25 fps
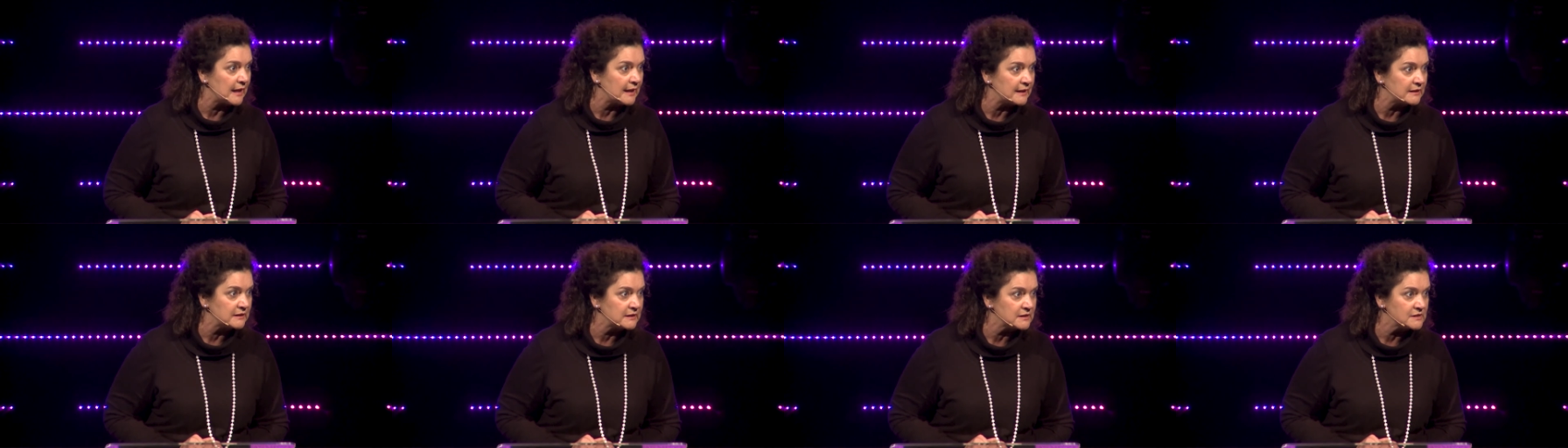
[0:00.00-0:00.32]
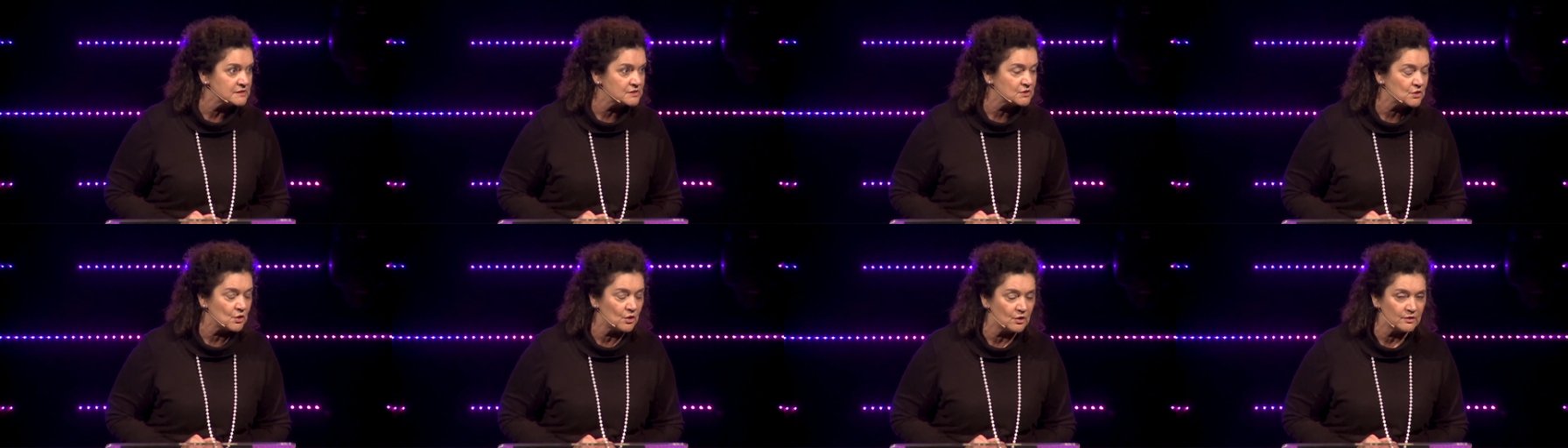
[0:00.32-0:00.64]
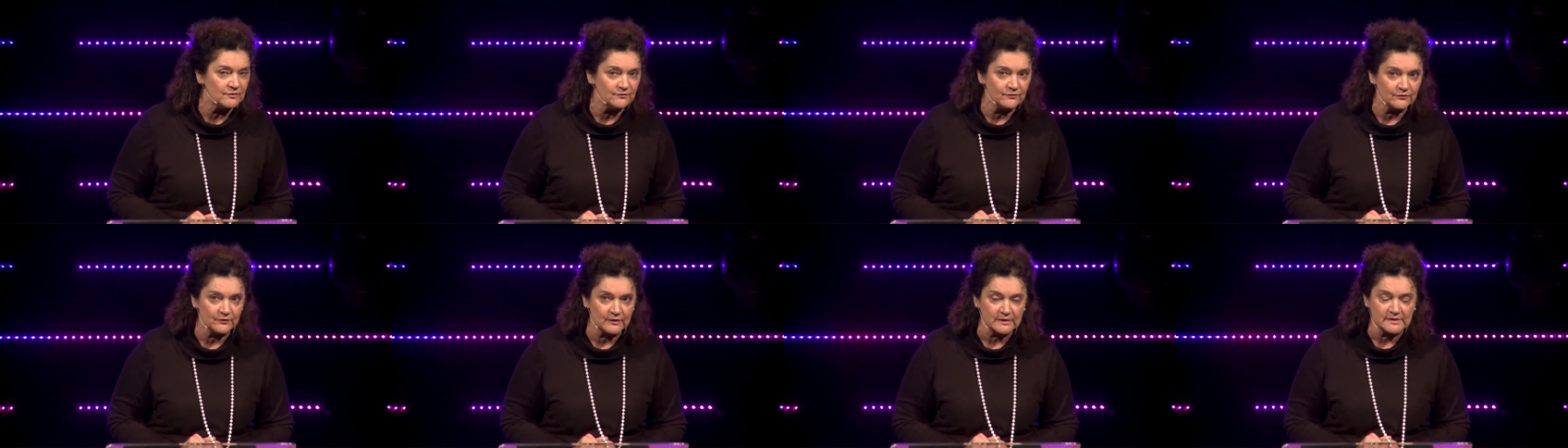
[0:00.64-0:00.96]
at this
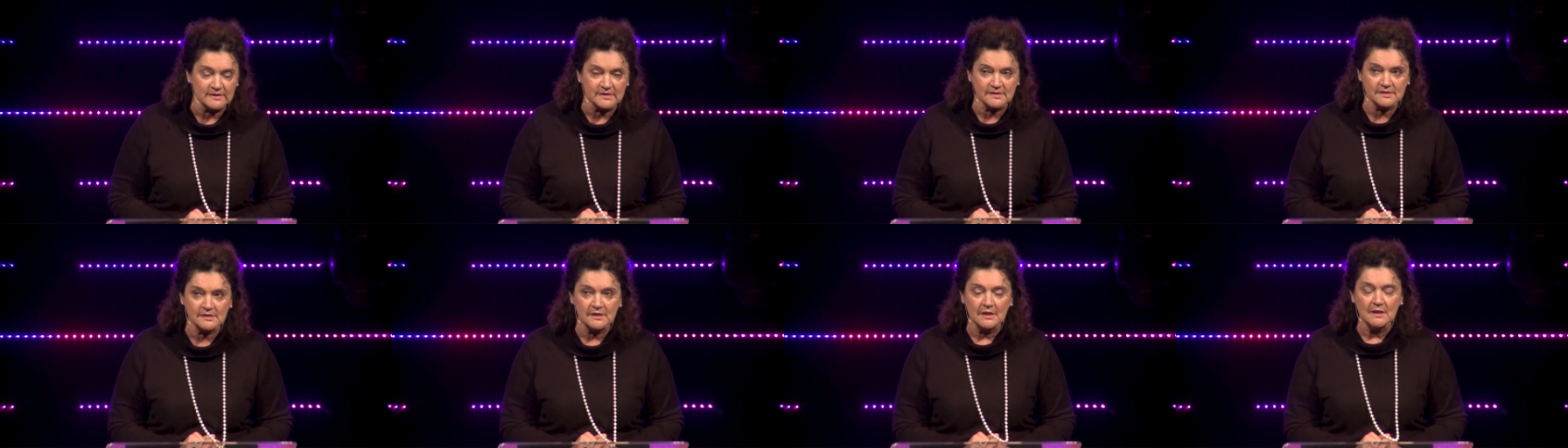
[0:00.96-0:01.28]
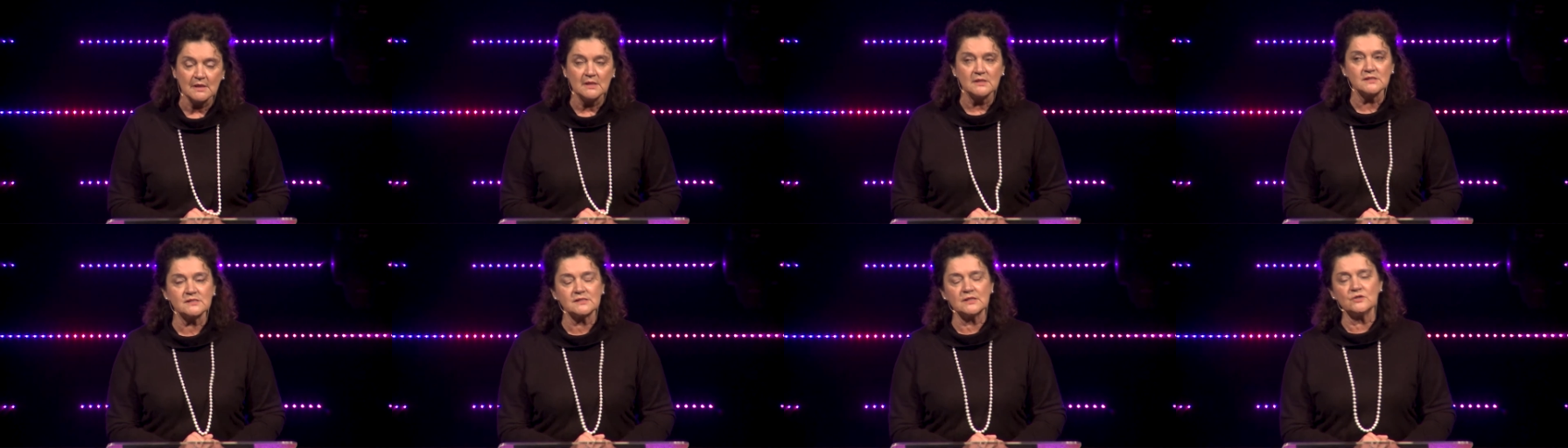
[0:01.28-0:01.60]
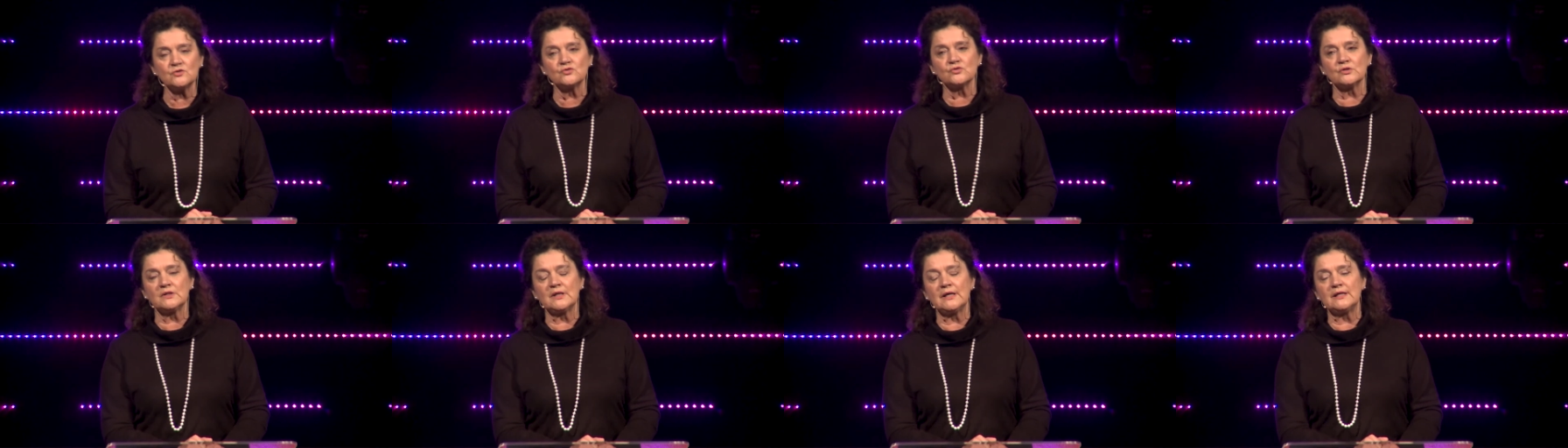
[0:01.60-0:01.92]
conference,
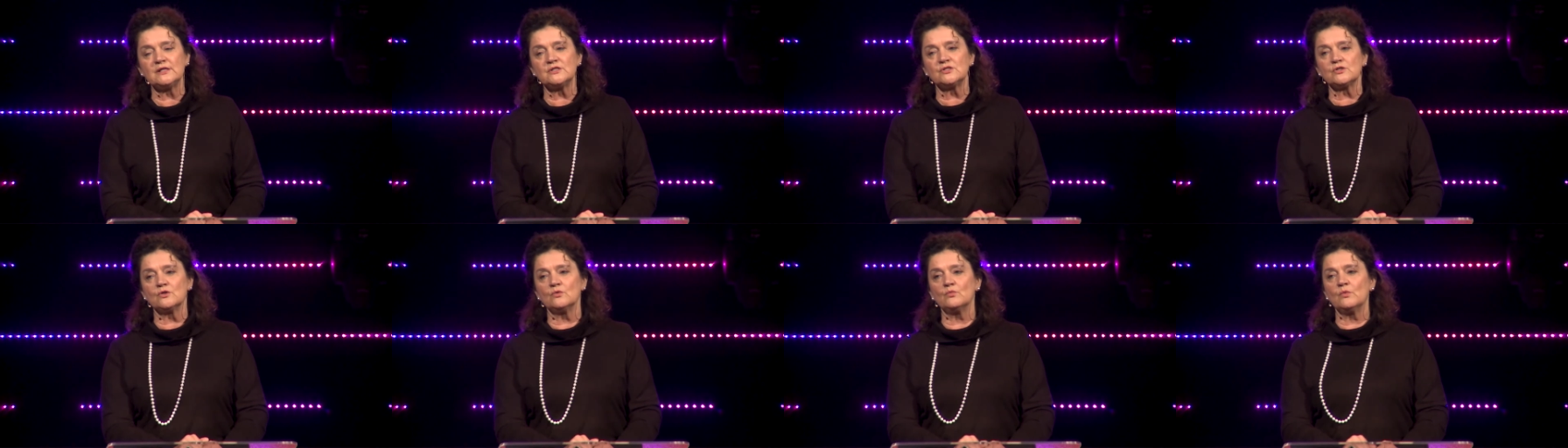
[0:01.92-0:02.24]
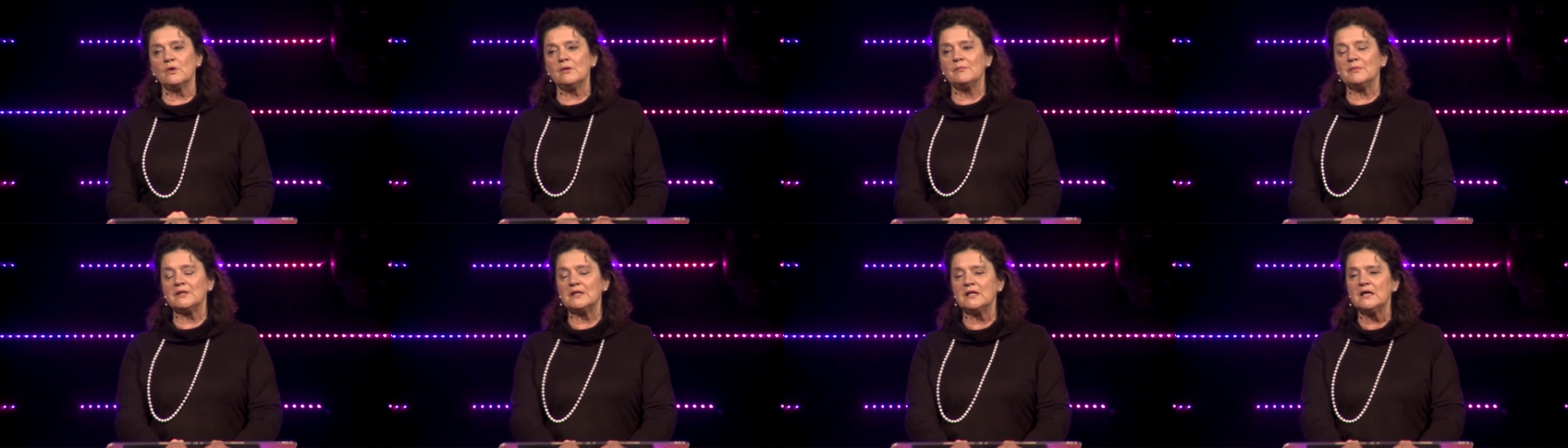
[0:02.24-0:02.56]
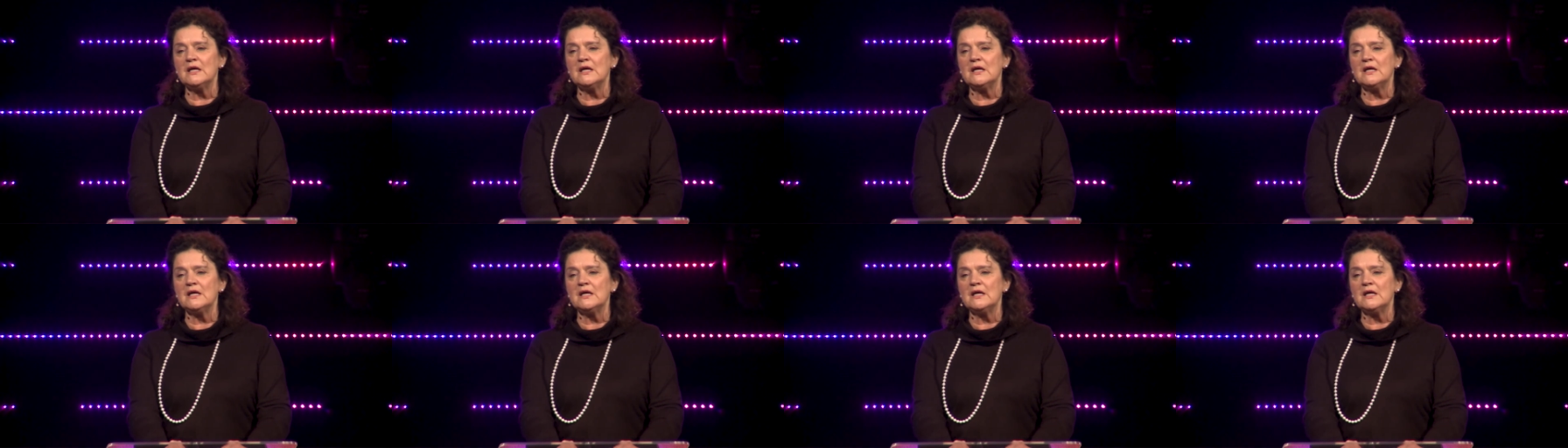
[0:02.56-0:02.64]
Central Asian Women.